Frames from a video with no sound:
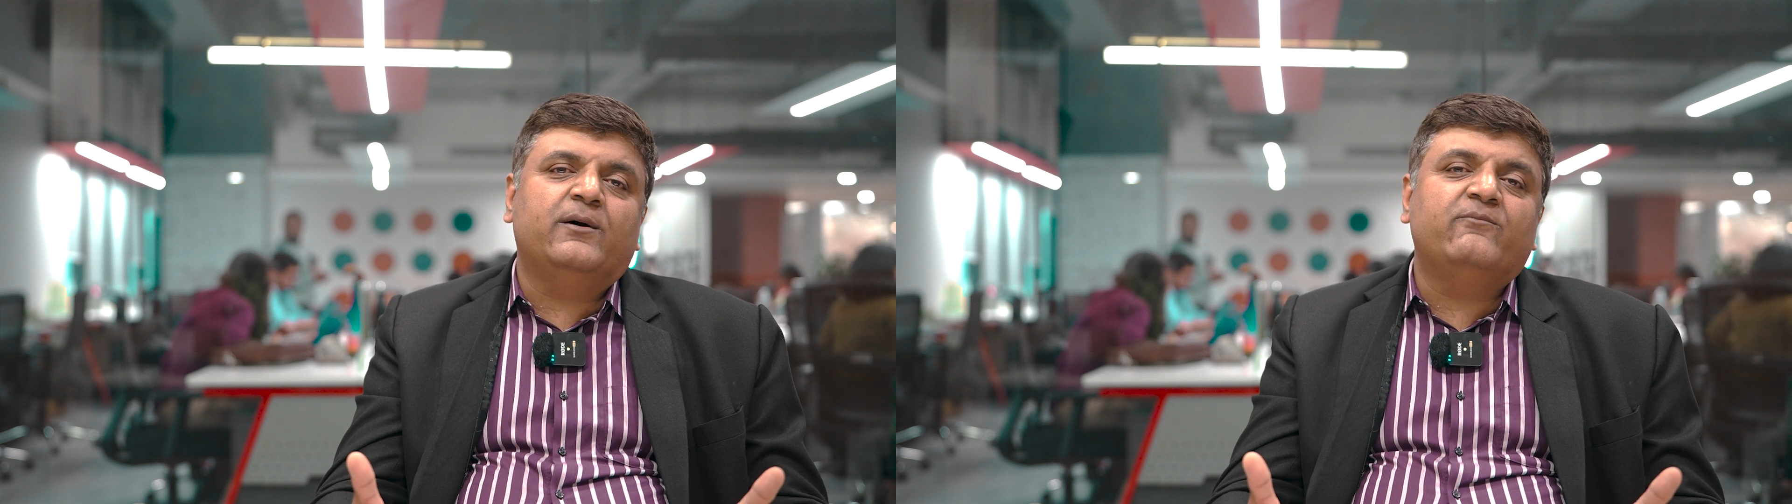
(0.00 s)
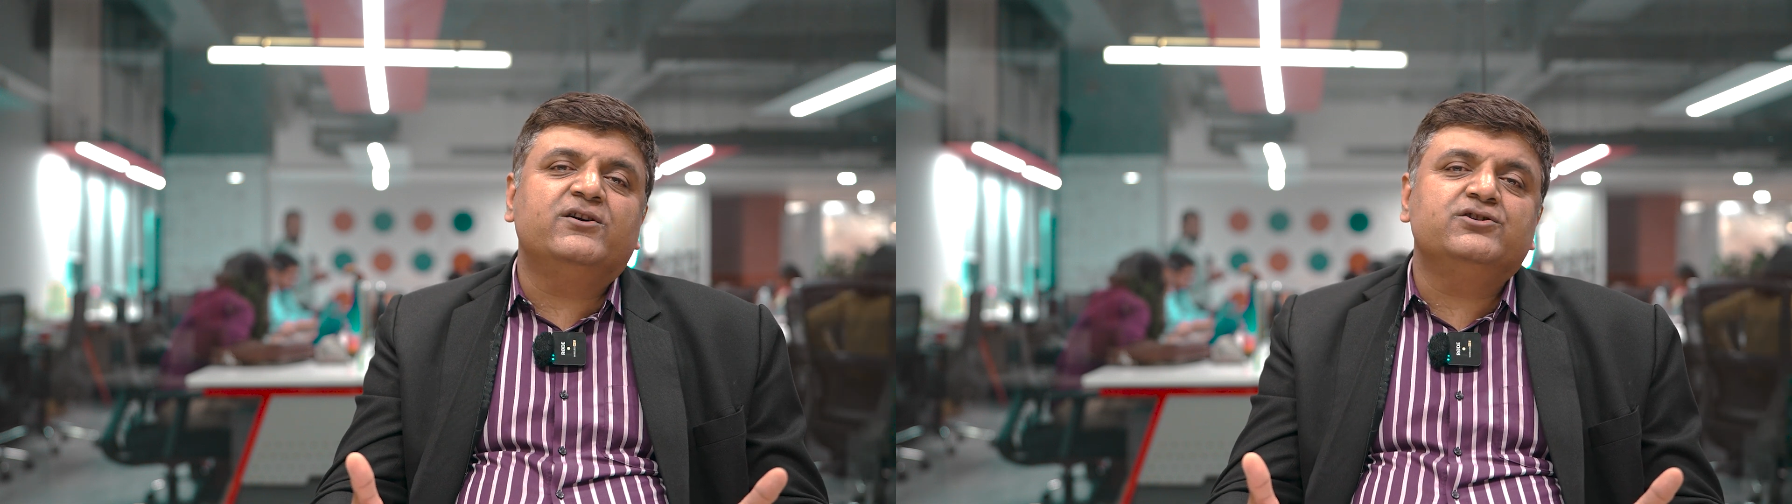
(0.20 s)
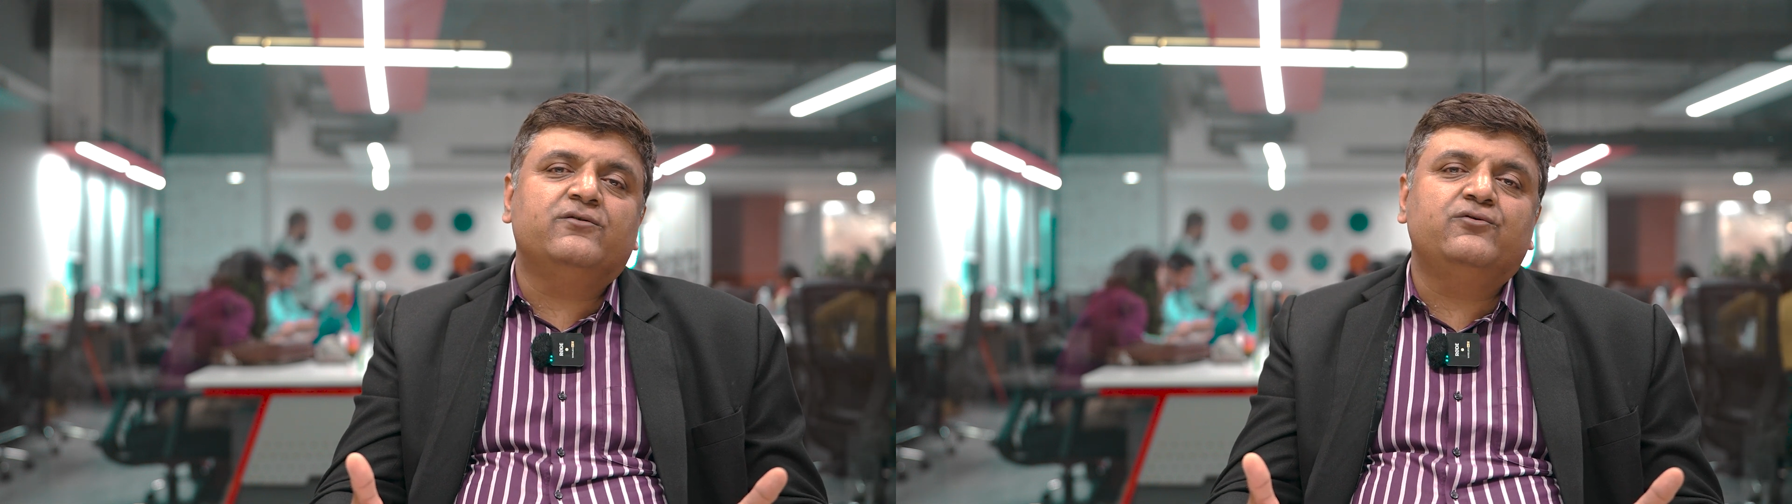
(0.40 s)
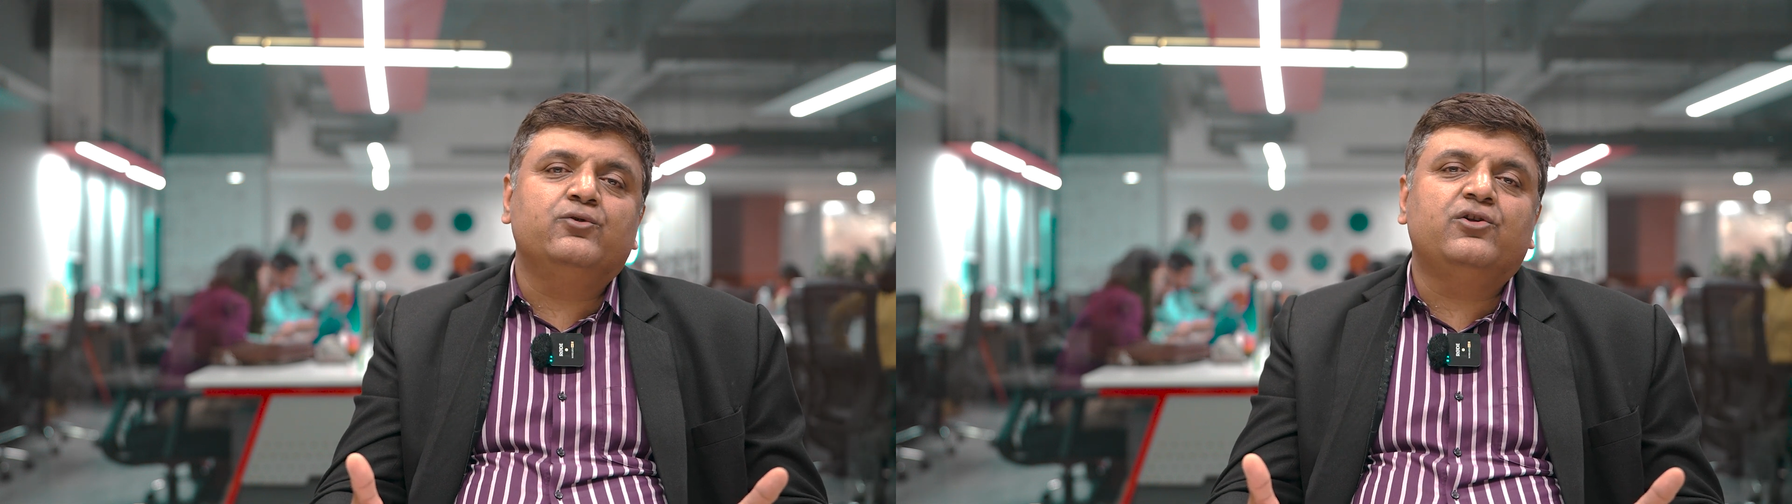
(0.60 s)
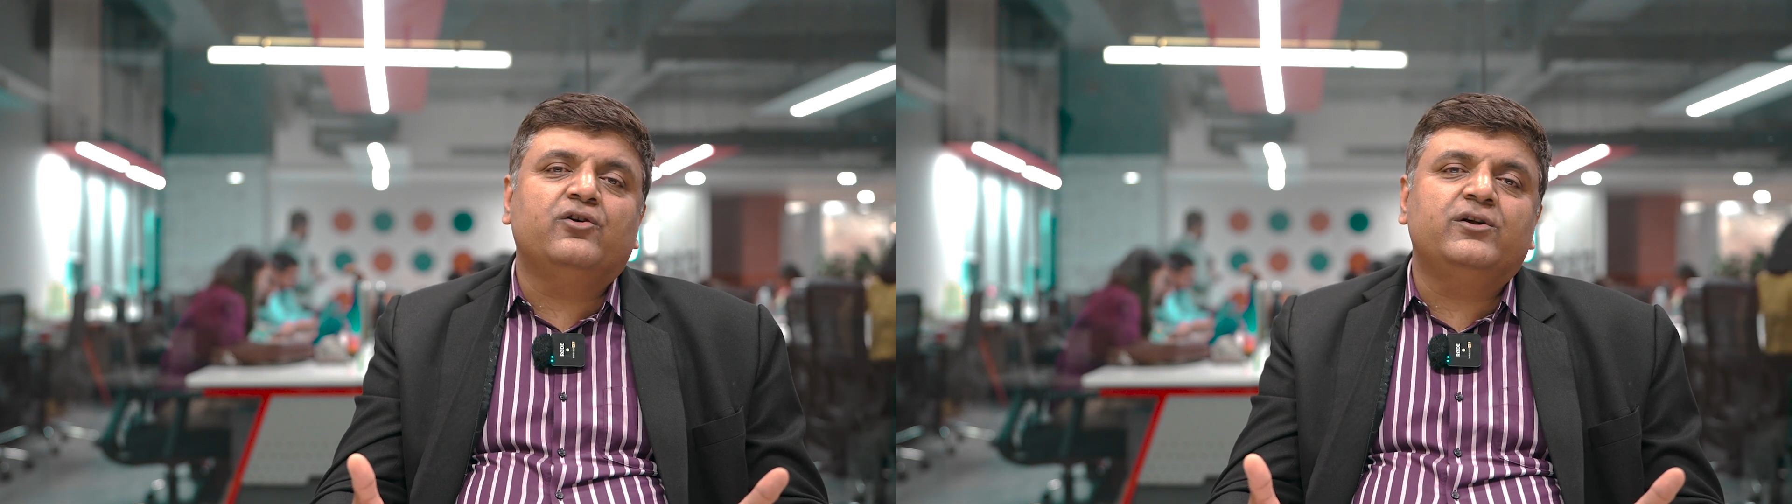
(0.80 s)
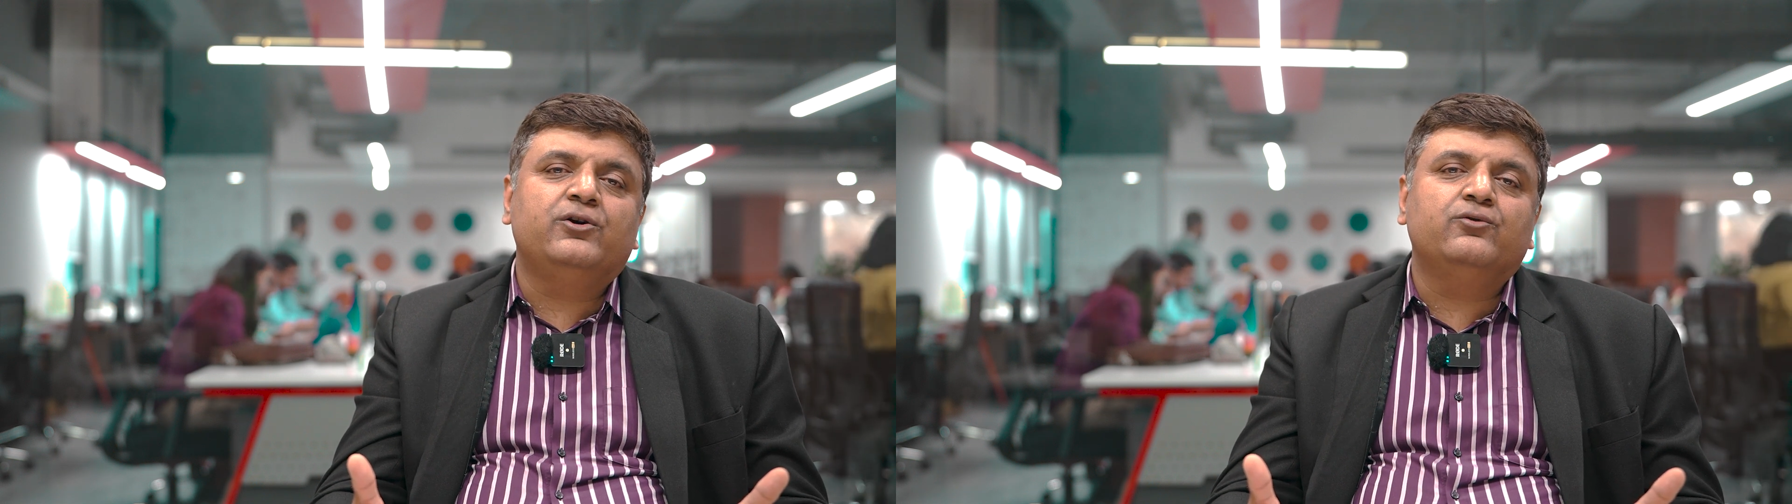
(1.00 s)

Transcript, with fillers: upwards of 2,000,